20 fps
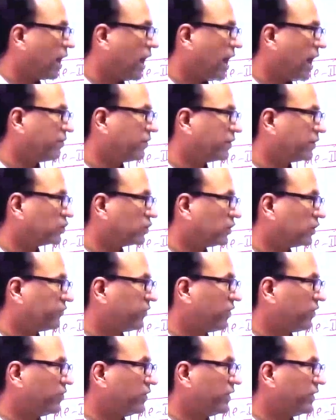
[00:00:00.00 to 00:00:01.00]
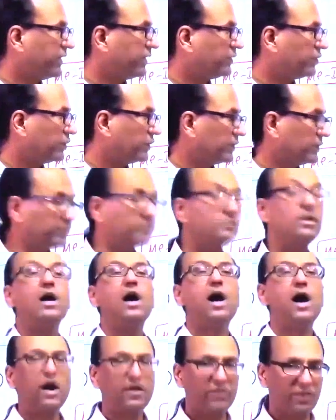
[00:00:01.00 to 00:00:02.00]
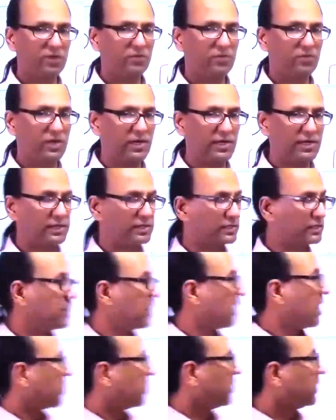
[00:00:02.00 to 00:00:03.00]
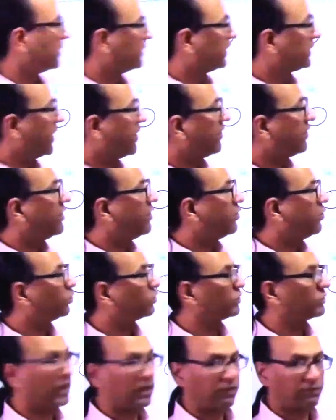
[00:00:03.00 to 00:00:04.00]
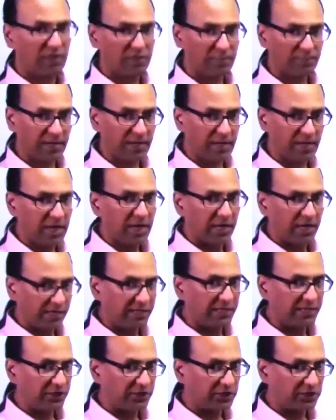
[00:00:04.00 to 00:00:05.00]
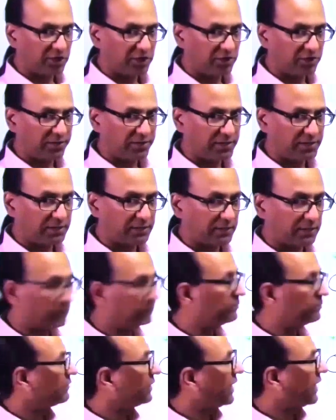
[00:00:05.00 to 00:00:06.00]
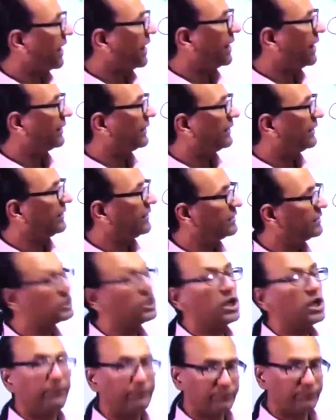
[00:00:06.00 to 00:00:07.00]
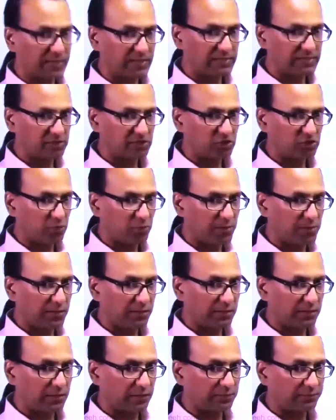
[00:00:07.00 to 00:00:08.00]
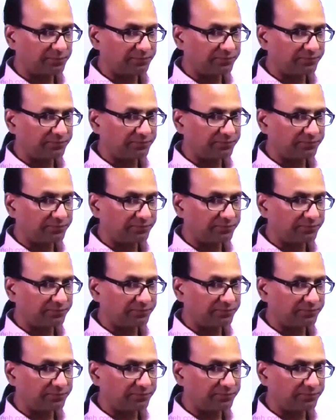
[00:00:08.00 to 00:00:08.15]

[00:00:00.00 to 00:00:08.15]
hours of ovulation, otherwise the secondary oocyte will be degenerated and is menstruated.